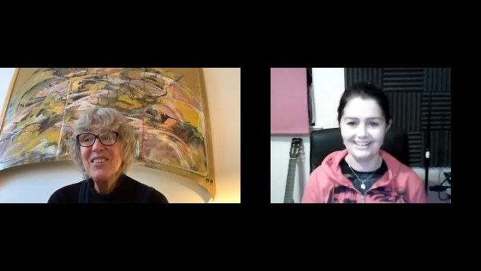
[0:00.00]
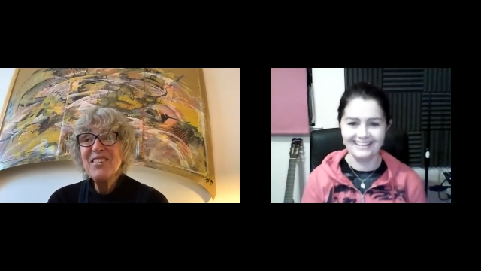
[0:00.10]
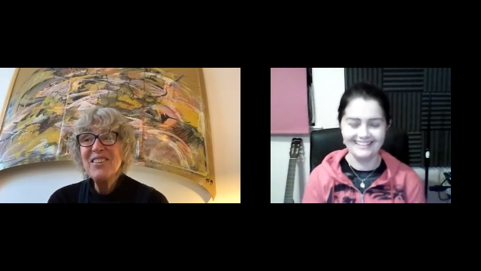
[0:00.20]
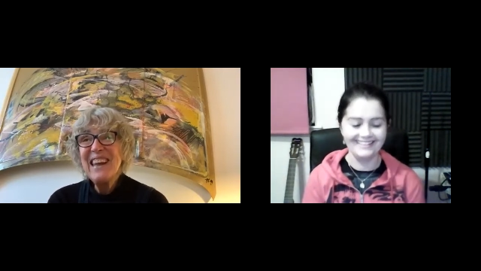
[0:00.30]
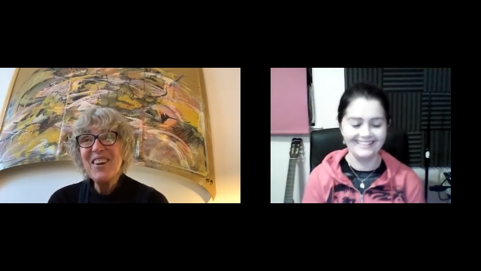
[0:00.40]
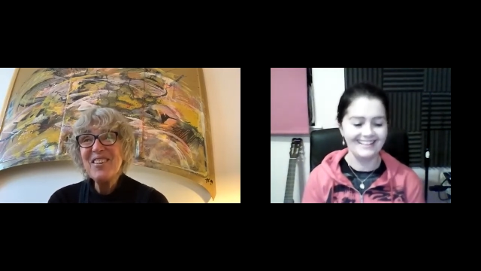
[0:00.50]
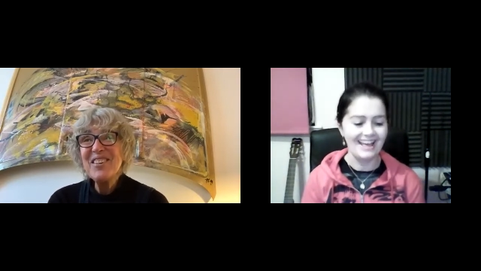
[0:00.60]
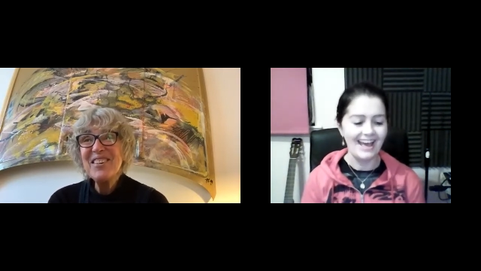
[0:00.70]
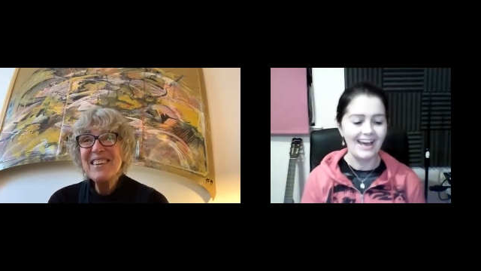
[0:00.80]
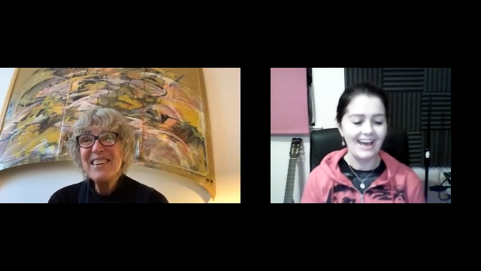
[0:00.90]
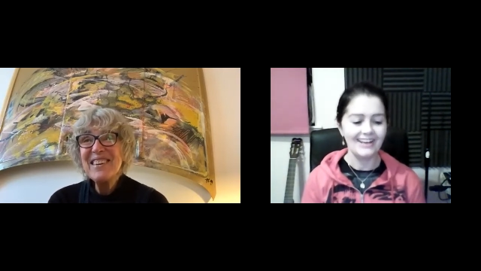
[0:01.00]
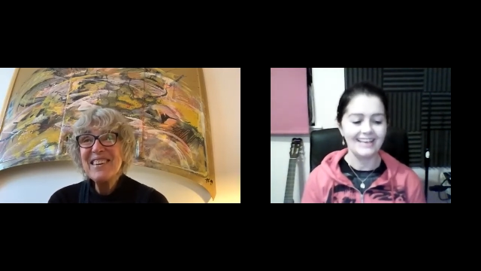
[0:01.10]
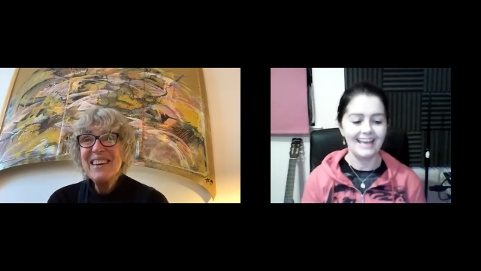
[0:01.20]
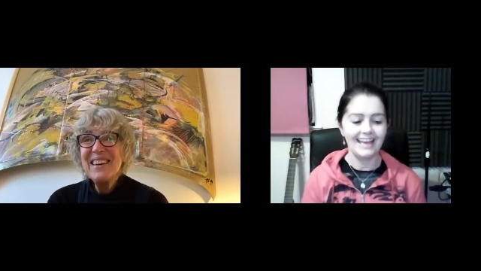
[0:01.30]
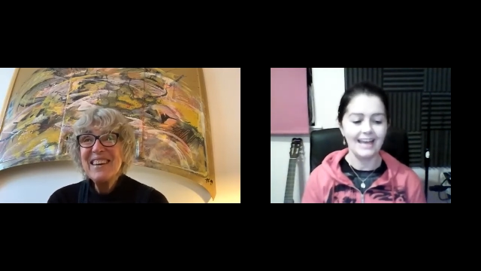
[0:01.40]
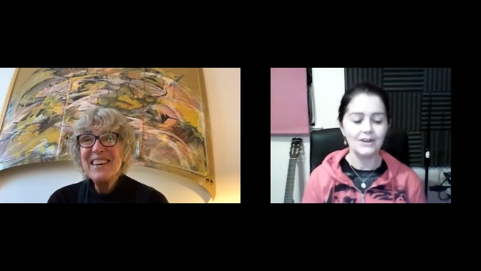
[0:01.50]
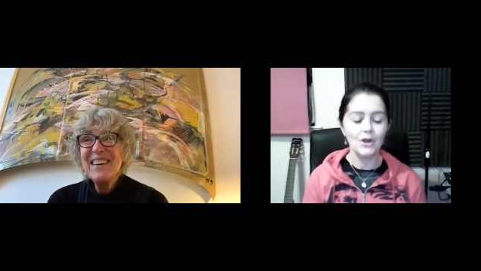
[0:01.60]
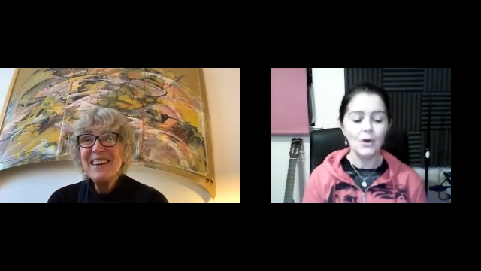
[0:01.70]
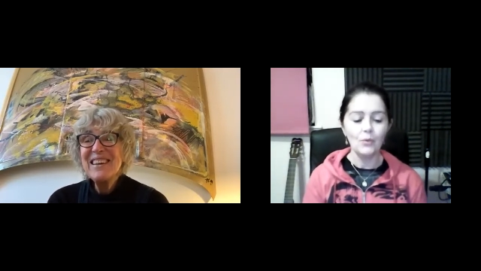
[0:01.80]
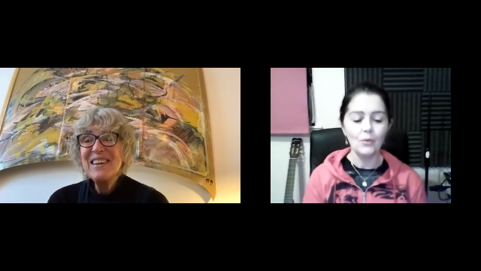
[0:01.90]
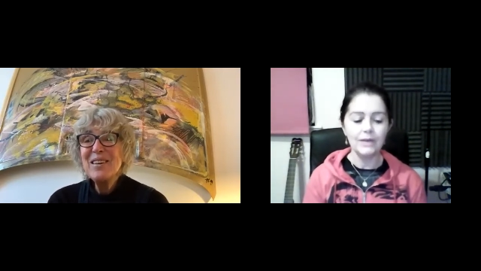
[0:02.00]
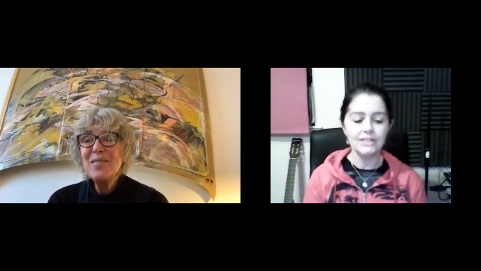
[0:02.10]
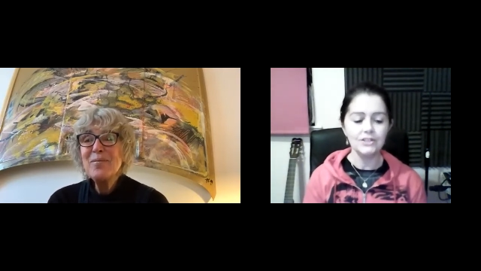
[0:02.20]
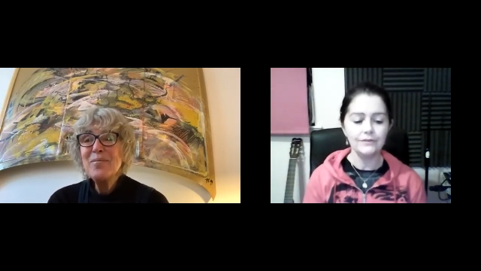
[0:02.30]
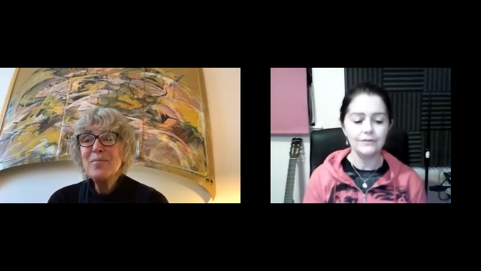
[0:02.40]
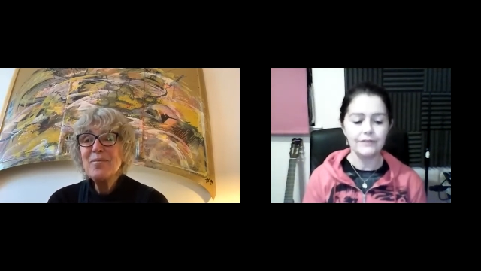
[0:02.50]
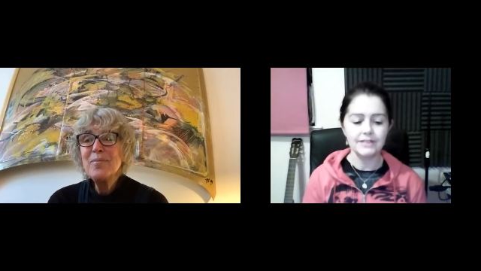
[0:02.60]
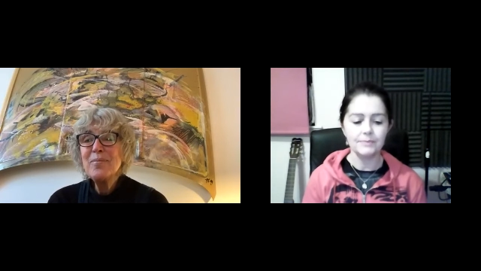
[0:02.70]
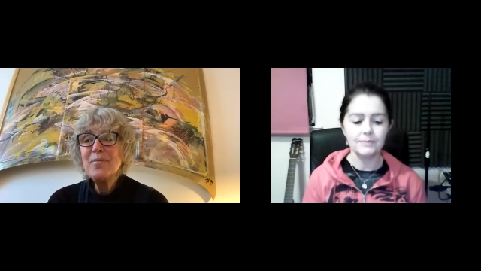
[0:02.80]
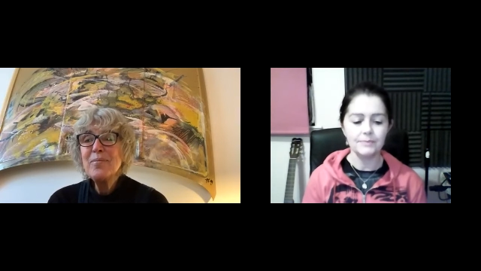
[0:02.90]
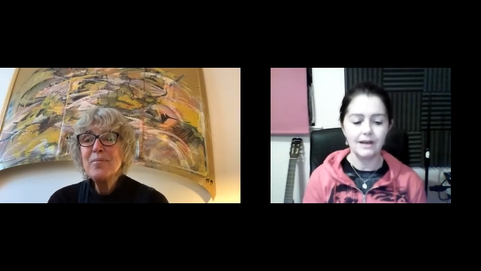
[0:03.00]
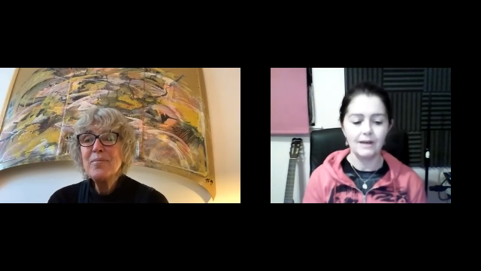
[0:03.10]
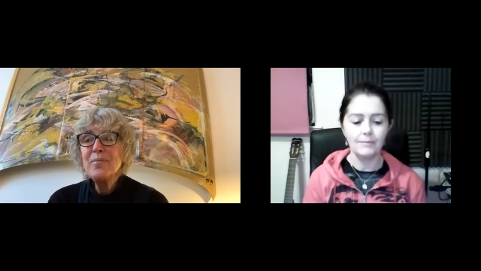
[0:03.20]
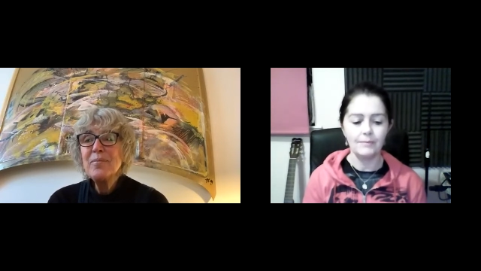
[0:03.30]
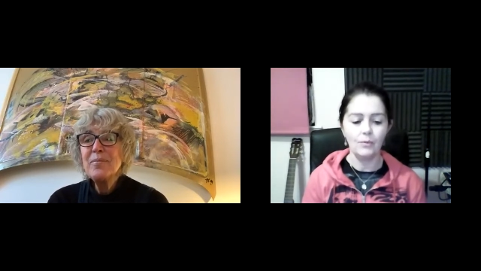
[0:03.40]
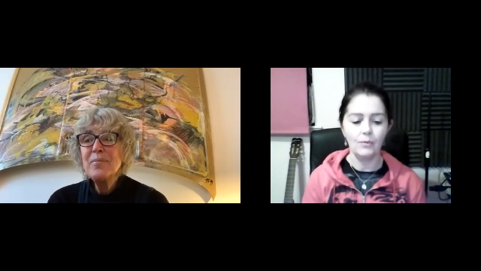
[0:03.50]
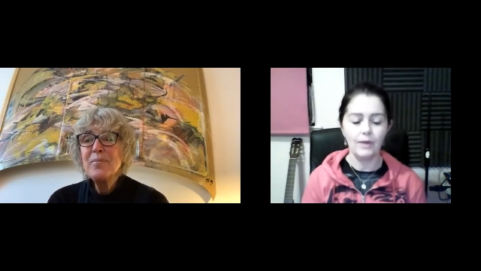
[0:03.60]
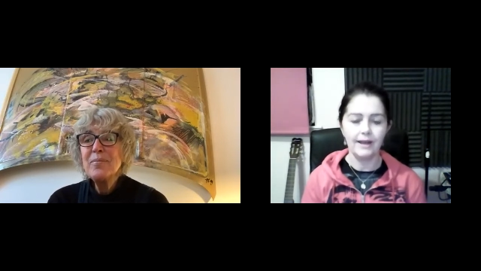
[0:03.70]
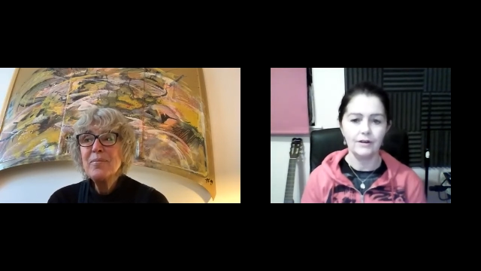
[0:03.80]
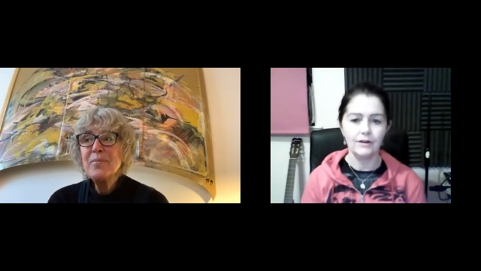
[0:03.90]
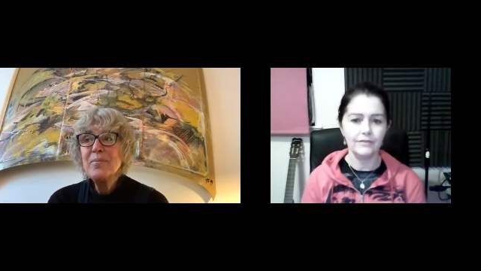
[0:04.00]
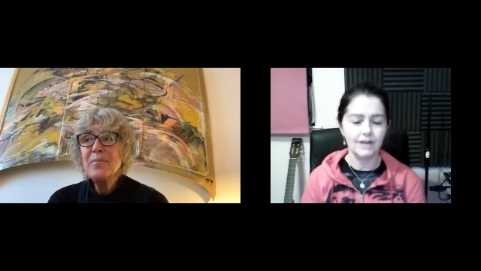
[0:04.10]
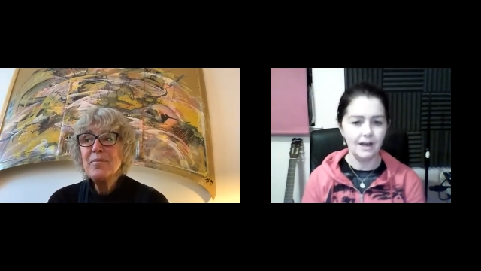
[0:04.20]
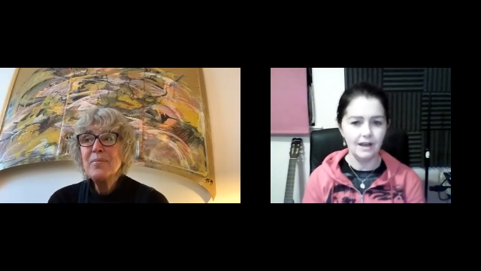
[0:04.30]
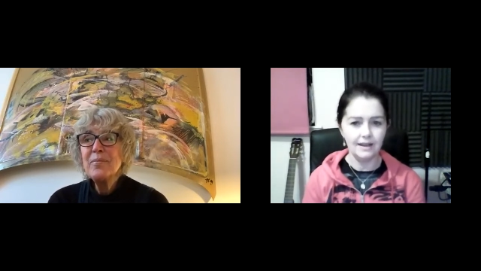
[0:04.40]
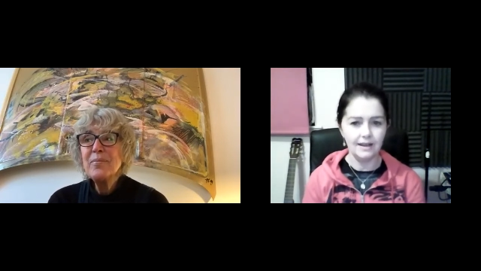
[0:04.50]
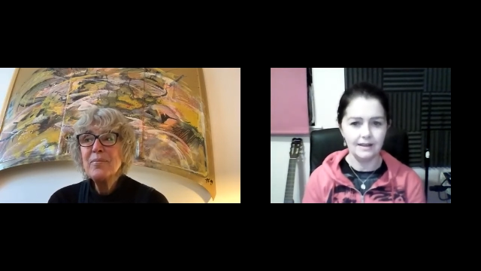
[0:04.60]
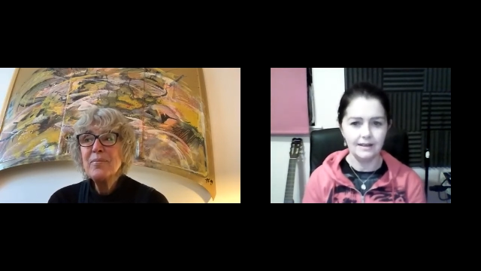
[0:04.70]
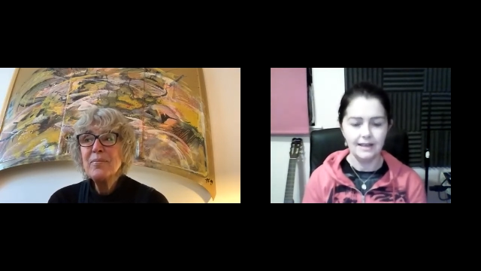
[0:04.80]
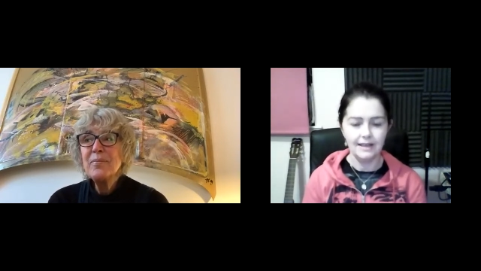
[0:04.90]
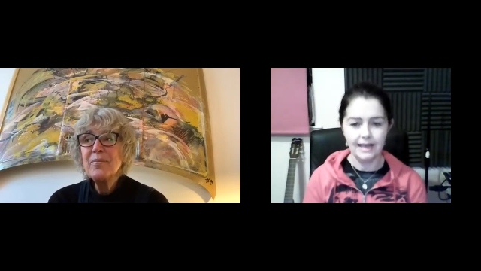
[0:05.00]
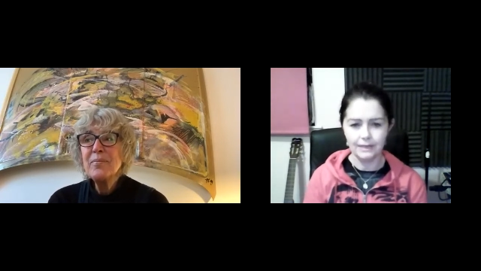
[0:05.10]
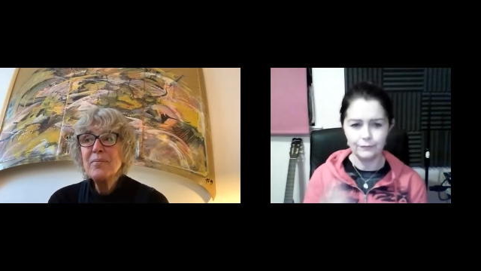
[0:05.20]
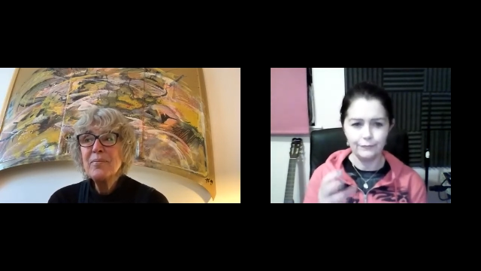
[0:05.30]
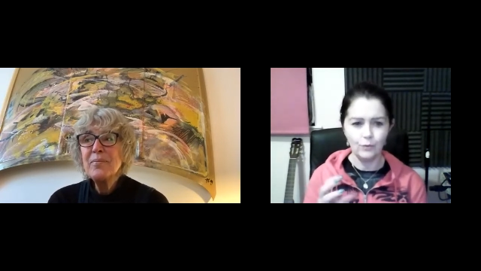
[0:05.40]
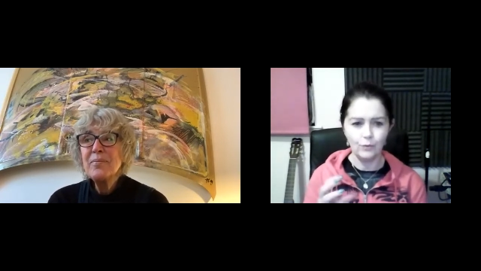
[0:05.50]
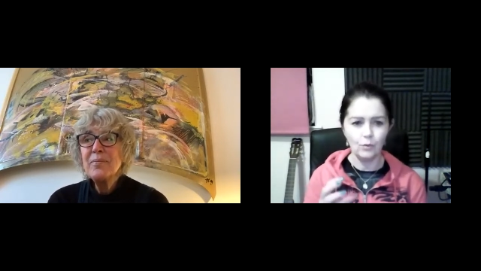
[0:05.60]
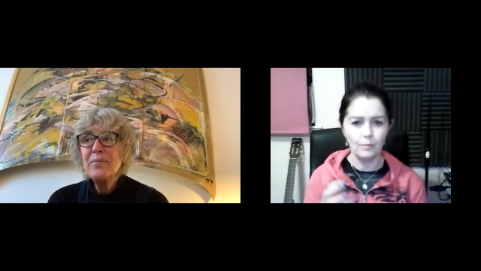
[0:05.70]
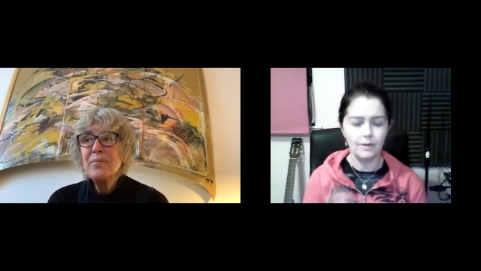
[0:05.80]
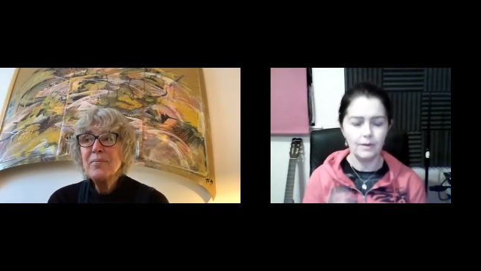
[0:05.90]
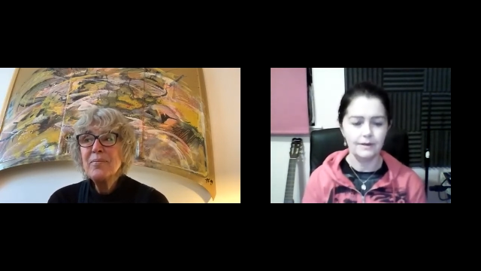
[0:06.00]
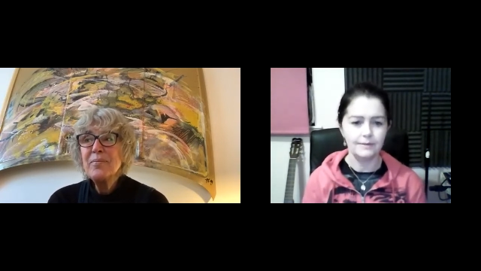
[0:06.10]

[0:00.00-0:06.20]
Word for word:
Speaker 1: yes. Okay, and when did you first become aware of colour and form?